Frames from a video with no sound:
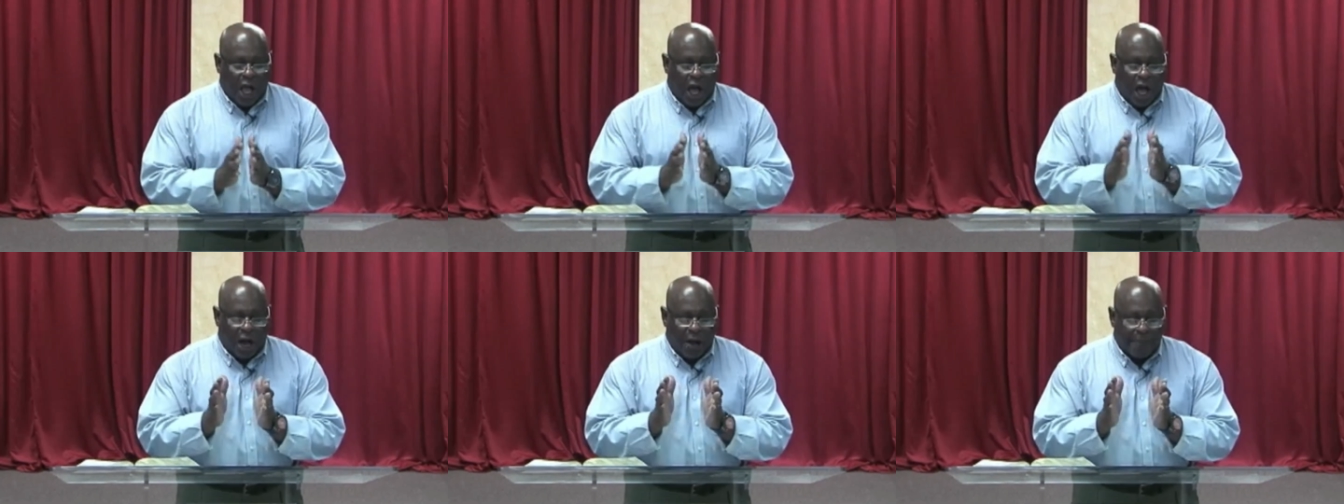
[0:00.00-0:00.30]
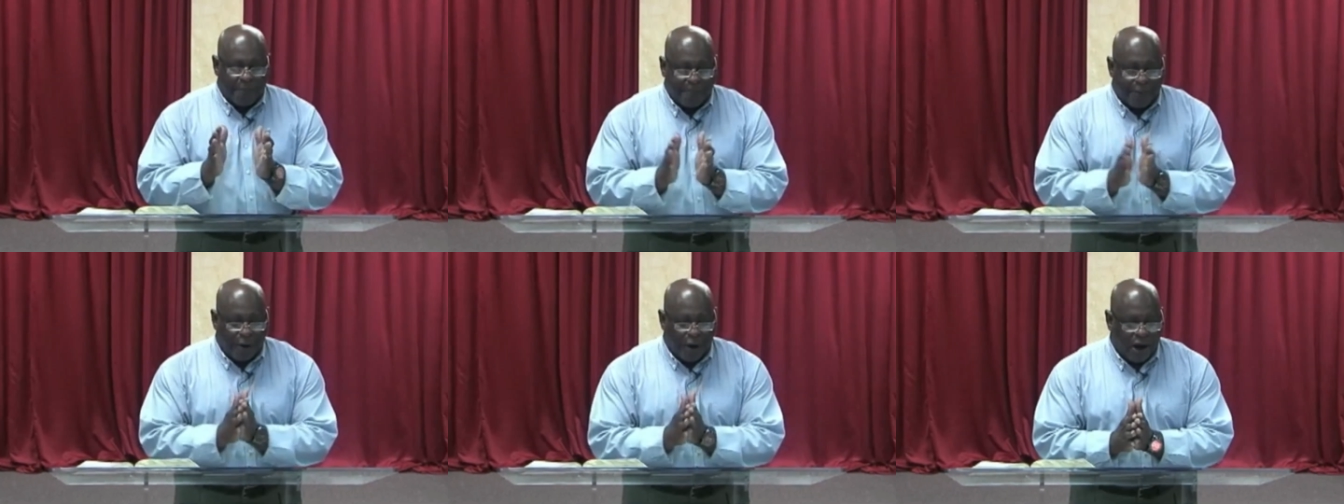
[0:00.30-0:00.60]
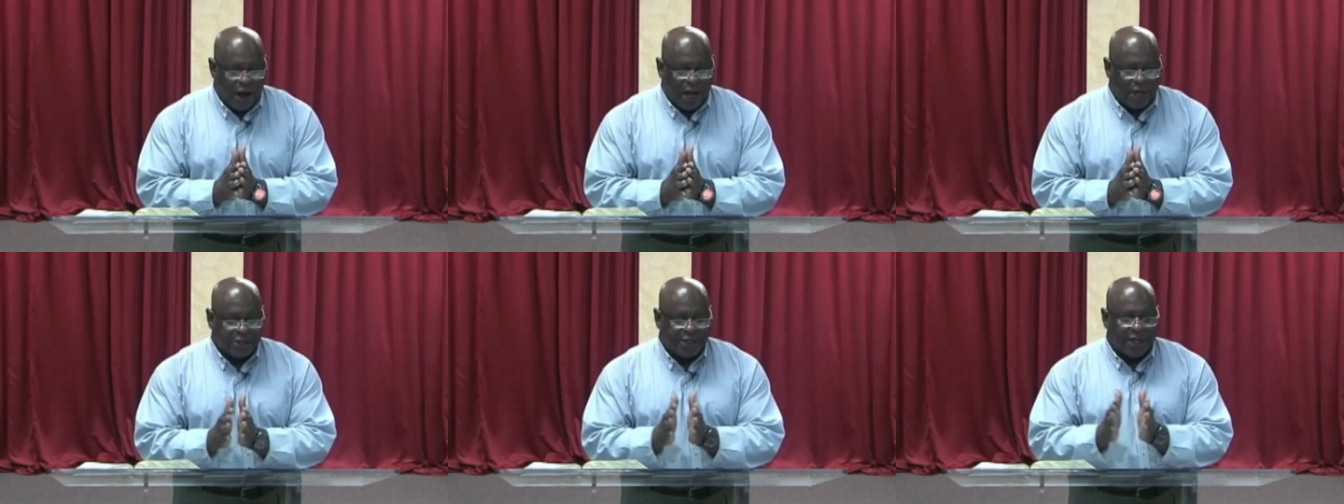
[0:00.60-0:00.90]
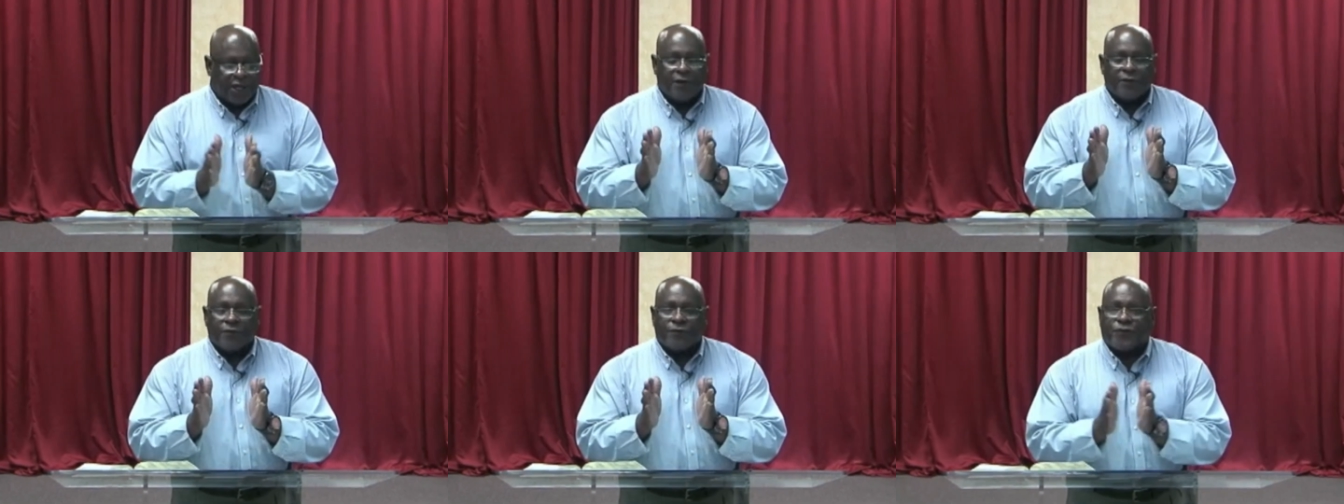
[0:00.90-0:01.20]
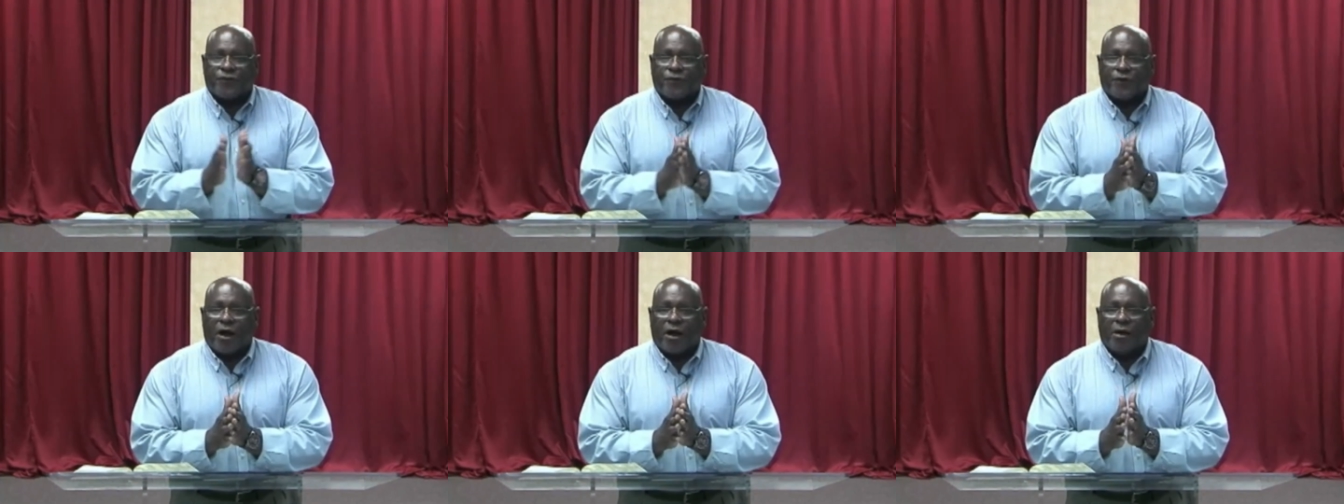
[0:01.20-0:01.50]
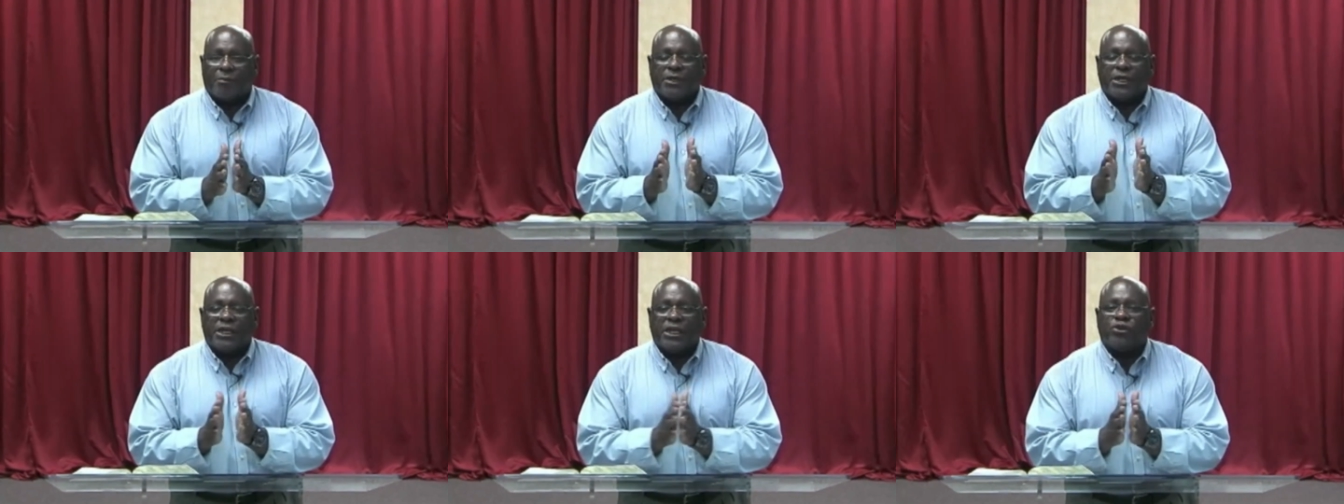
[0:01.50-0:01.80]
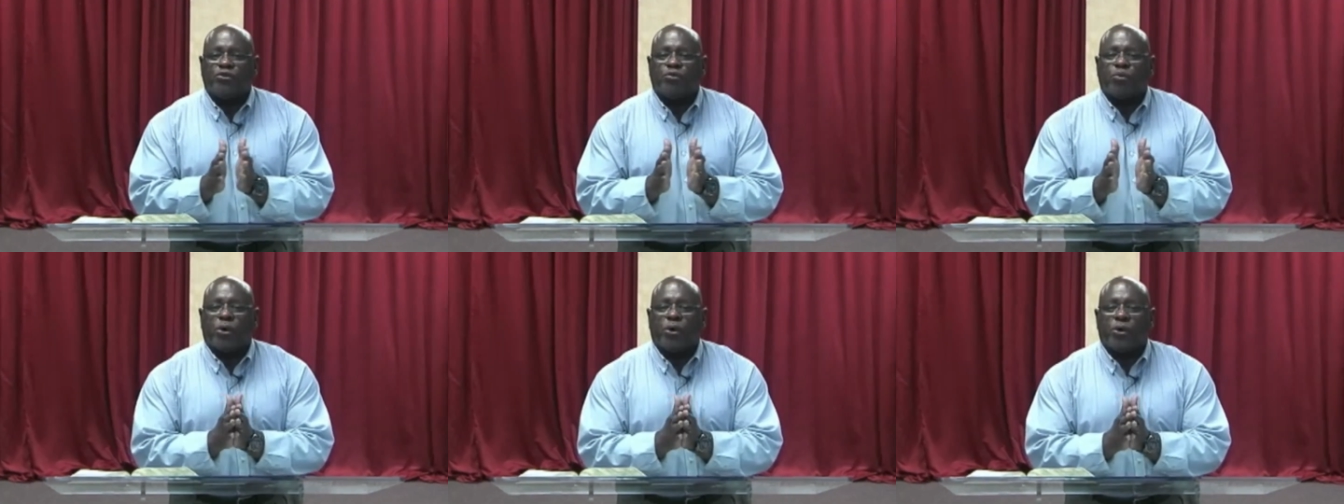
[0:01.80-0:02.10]
apart from
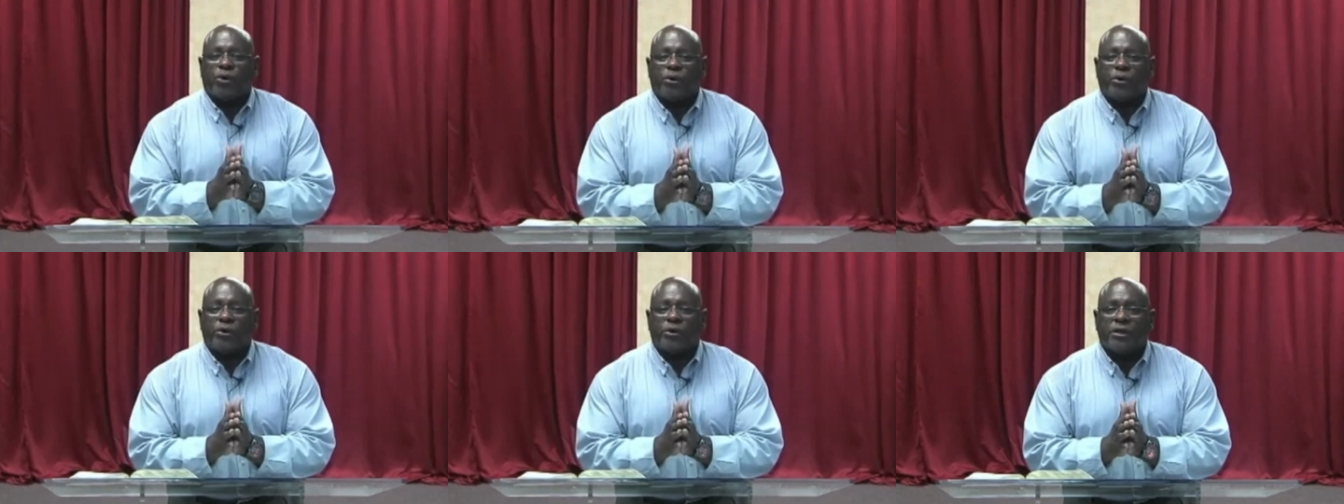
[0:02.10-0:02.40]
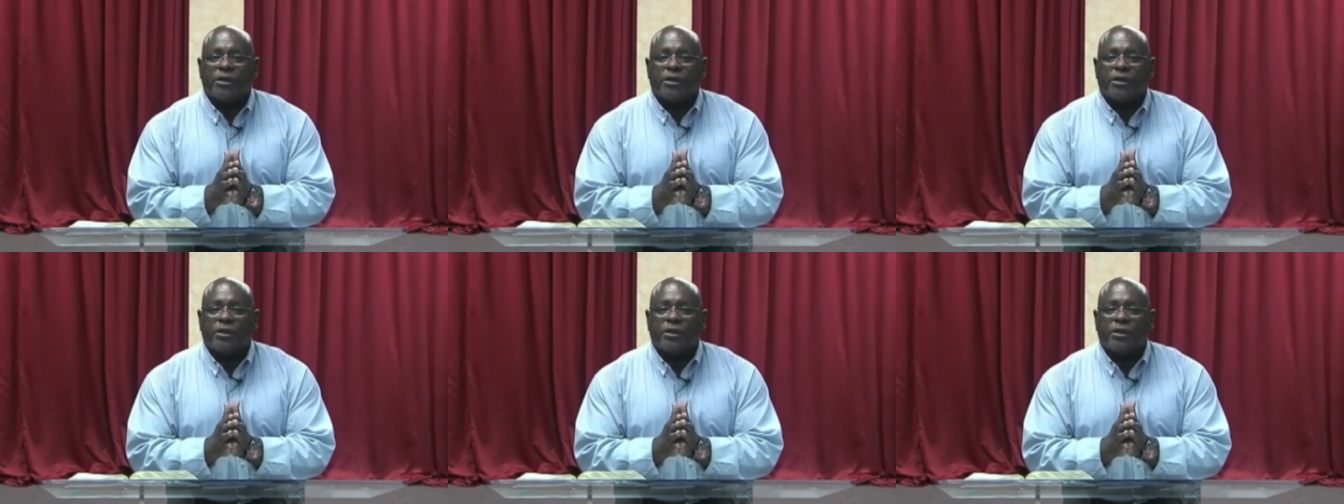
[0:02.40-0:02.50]
his word,